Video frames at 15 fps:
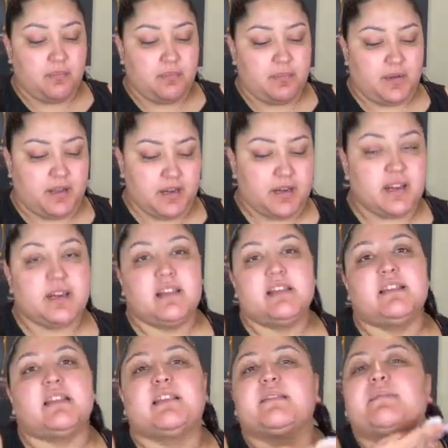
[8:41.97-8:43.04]
but it is
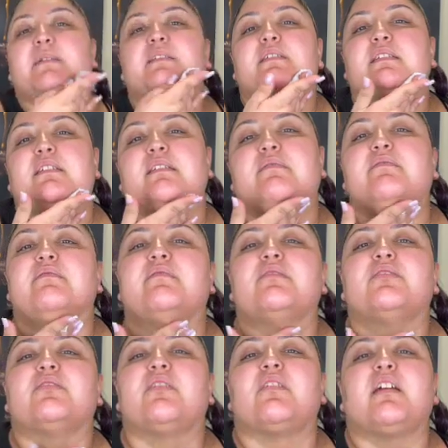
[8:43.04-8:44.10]
expensive,
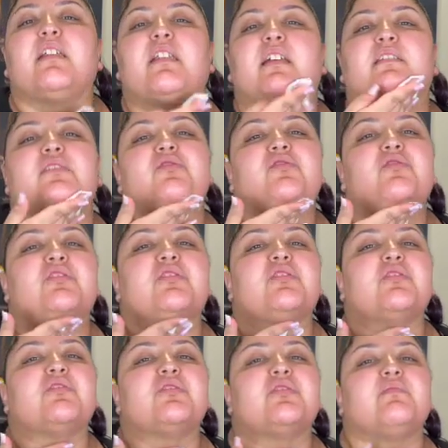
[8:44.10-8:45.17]
so I like to just
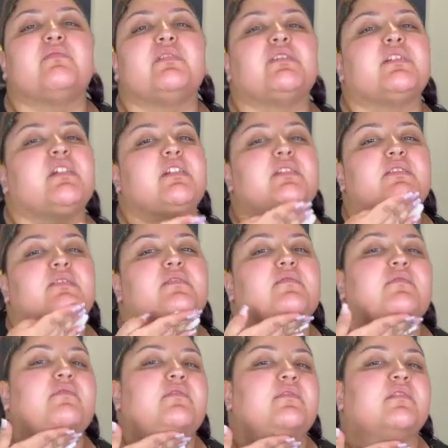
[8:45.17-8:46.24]
use the witch hazel
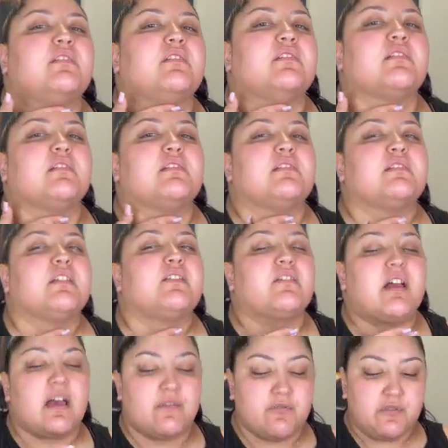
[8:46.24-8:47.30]
because I don't
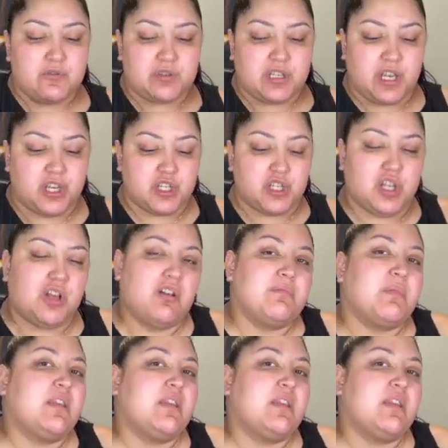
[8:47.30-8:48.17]
have rosacea on my